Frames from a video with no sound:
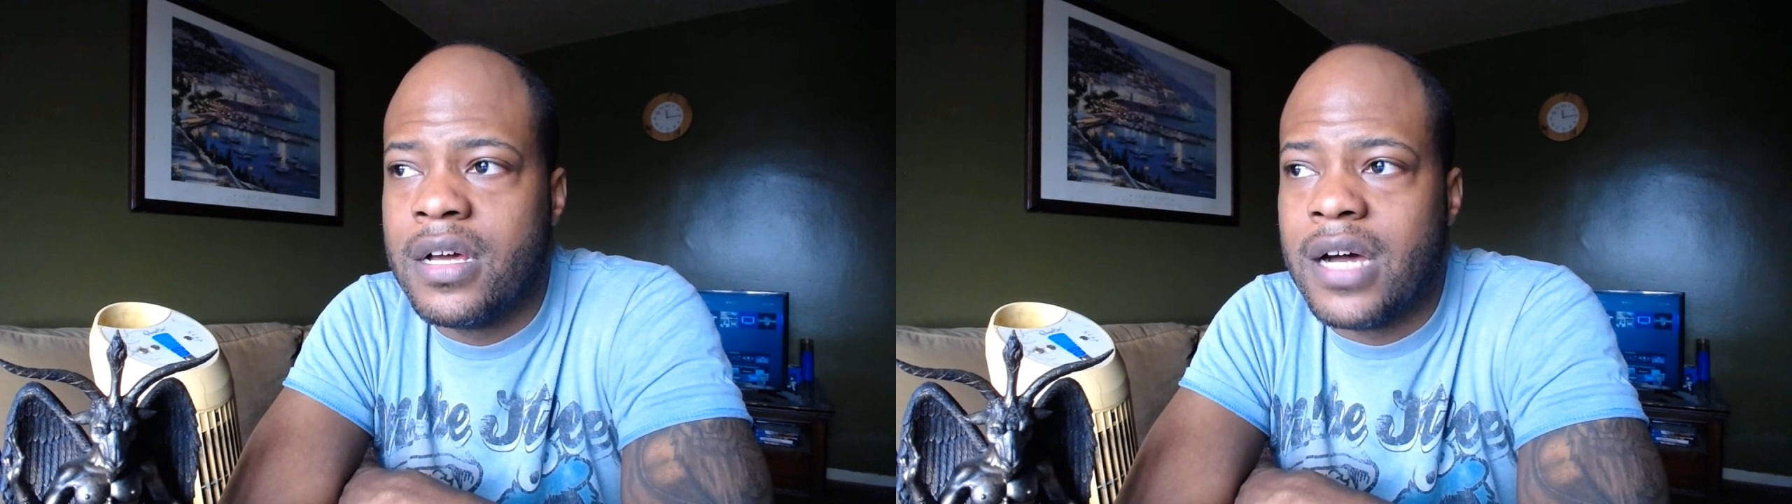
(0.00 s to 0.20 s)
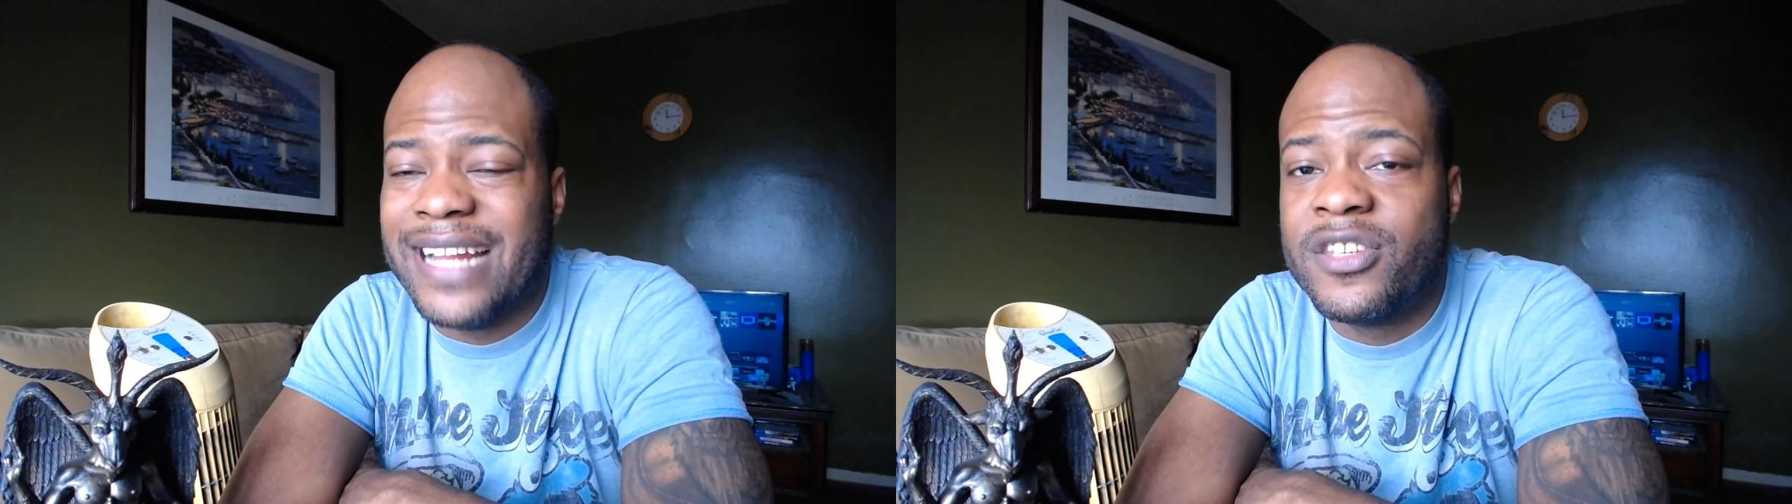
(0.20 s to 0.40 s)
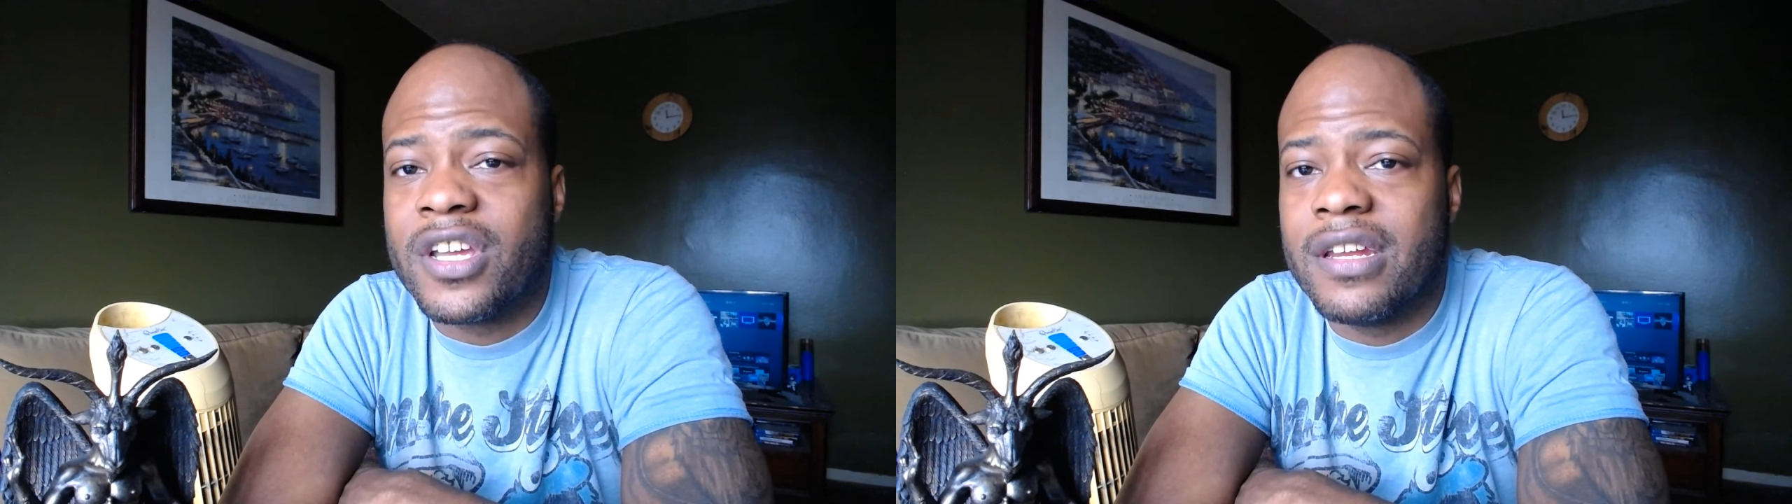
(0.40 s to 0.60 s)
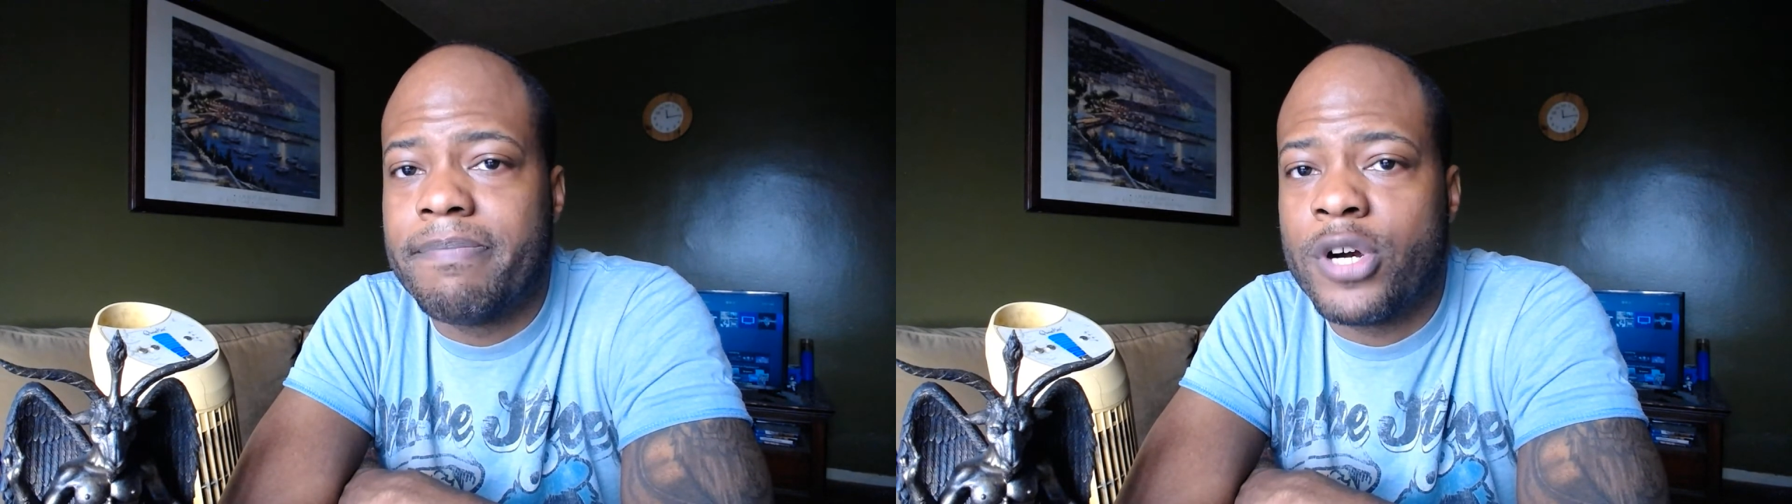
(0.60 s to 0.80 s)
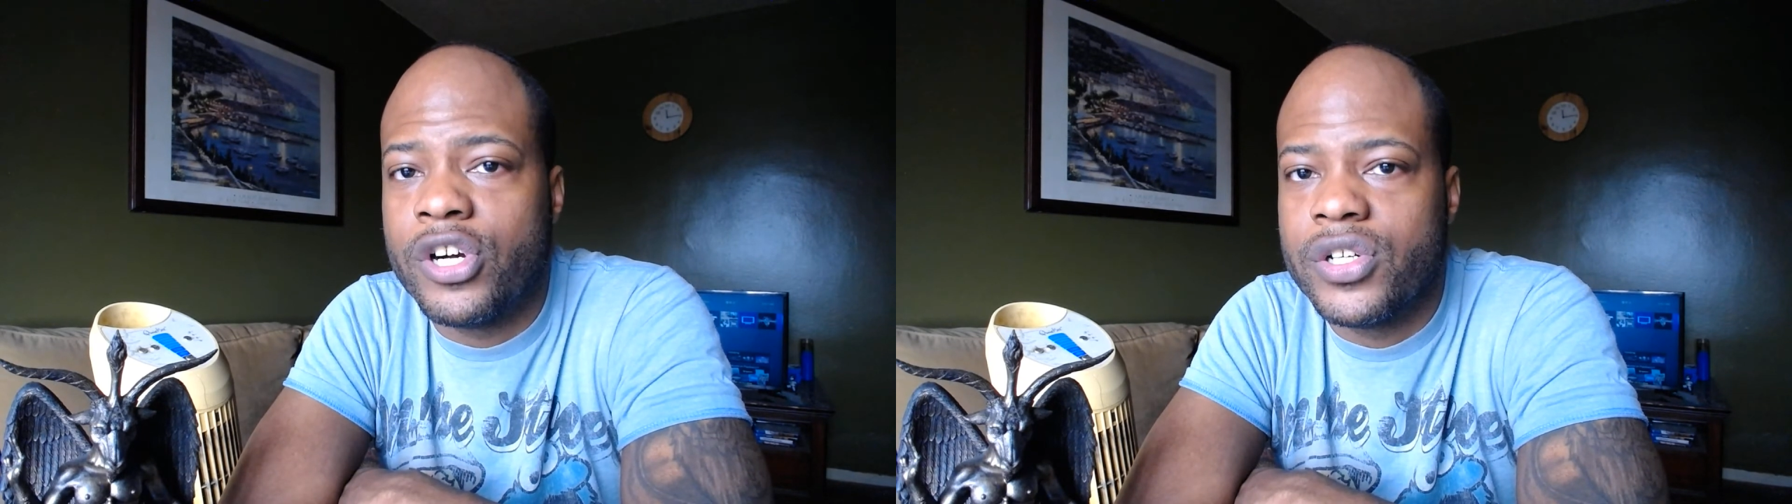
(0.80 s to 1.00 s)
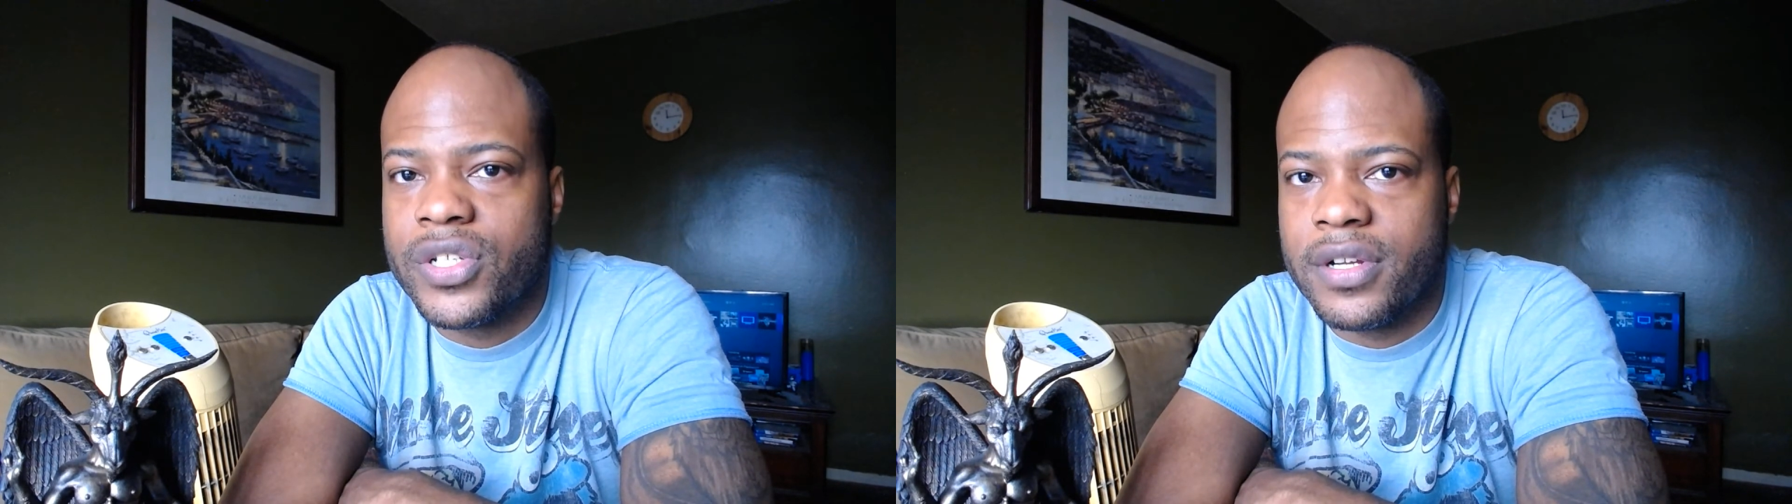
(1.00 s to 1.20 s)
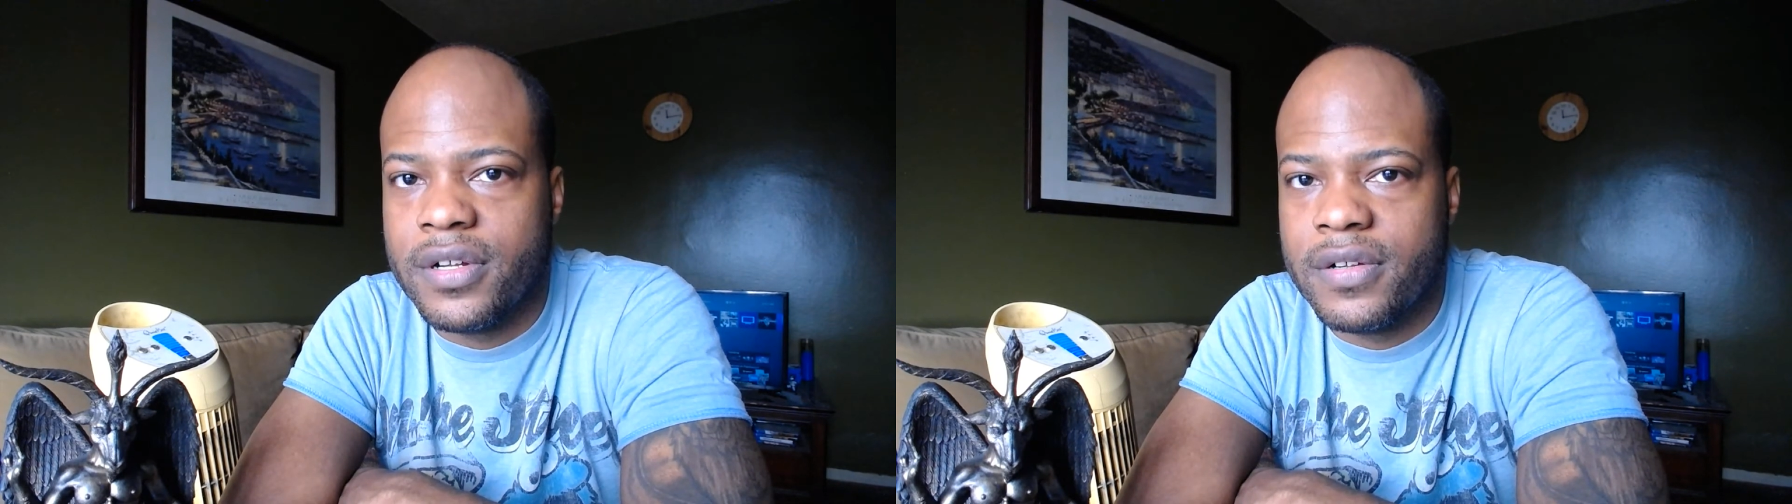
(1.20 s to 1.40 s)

I took it personal.